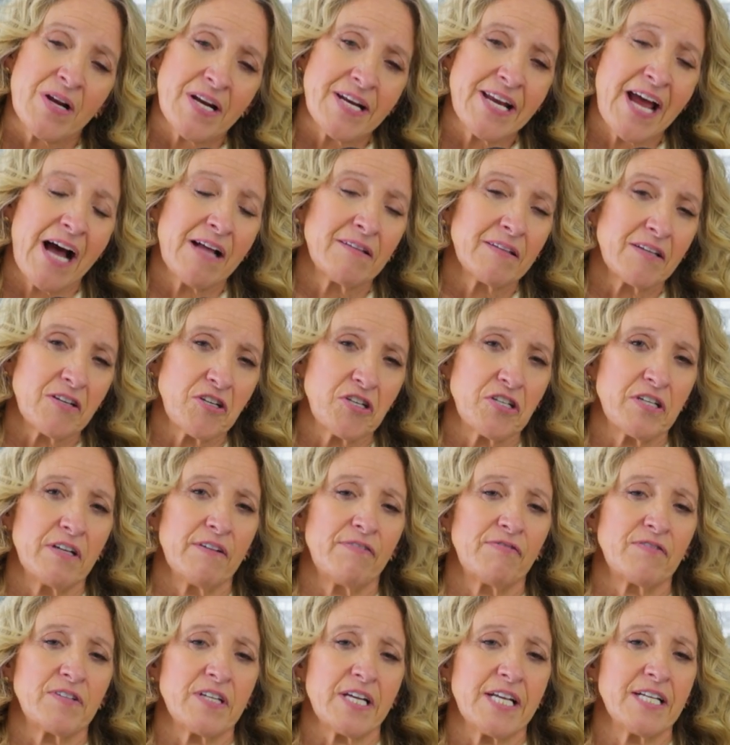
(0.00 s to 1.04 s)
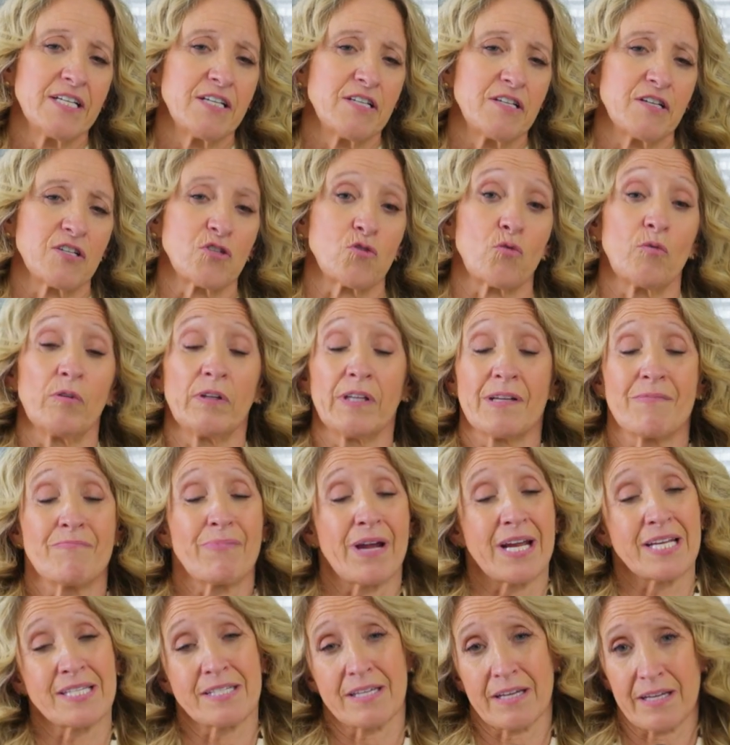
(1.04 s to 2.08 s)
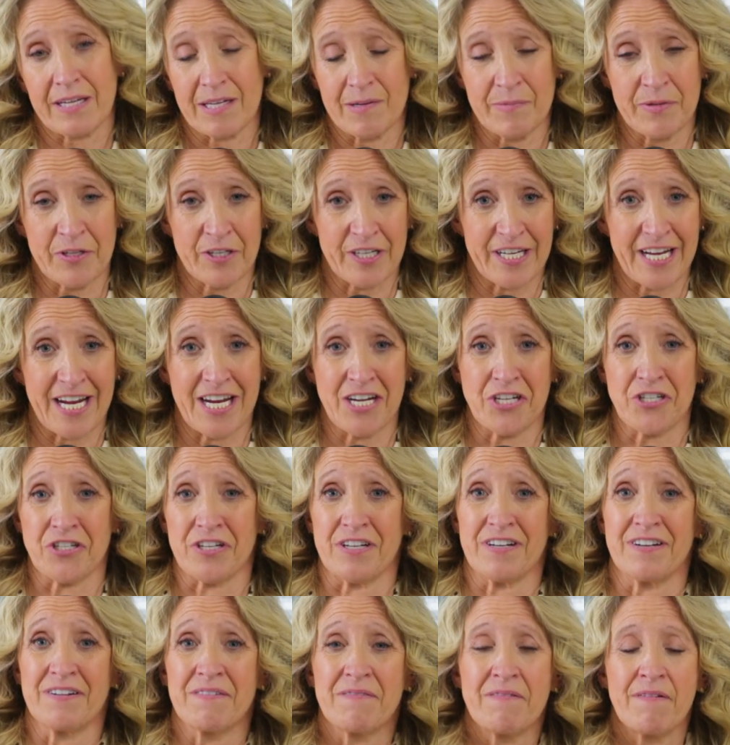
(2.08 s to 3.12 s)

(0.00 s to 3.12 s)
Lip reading: now let's shift into just really basic communication.